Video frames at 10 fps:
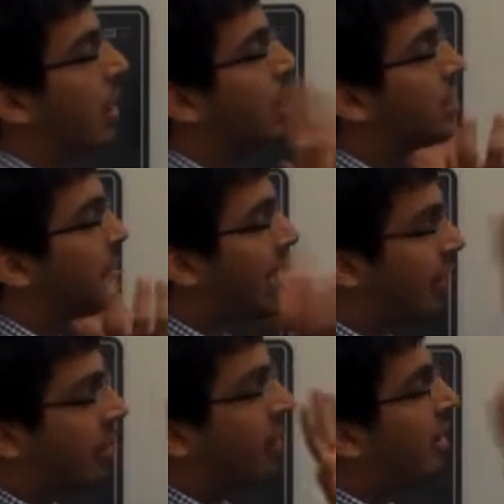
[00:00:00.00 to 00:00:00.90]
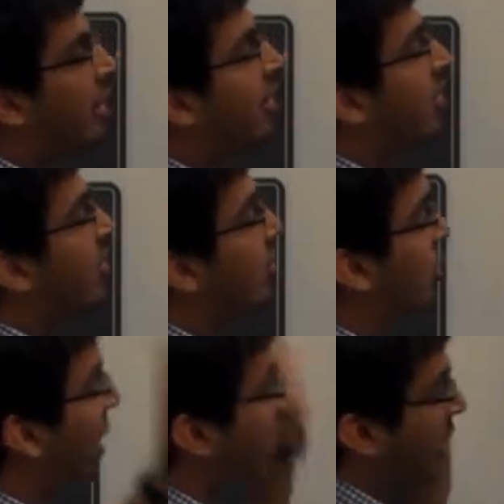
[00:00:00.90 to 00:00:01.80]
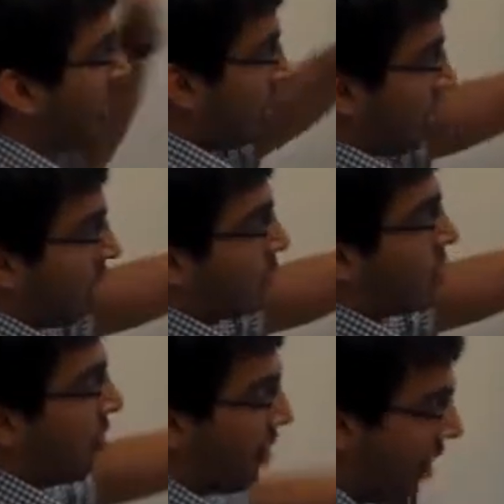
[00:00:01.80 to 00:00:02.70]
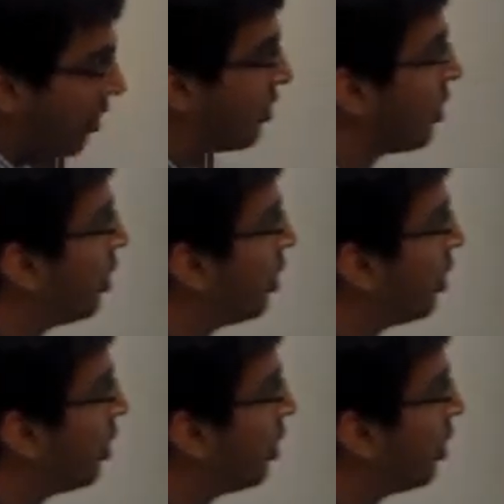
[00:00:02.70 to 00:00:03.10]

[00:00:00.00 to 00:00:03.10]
cyclic redundancy check, in the terms of trellis.